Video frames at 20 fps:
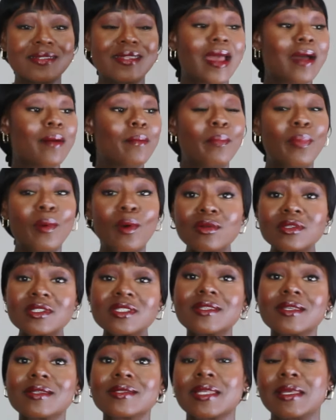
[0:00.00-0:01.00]
They are both
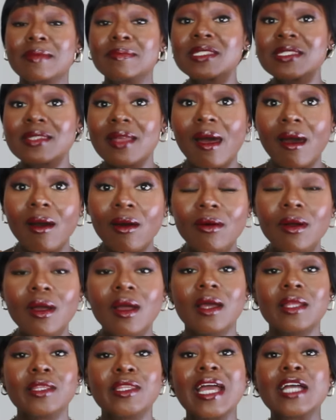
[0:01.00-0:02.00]
the same style,
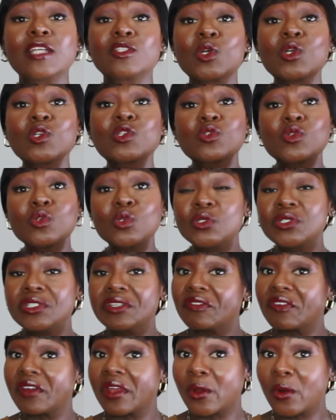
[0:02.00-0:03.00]
they are just two
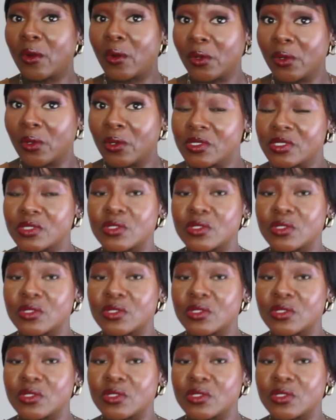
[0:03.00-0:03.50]
different colors.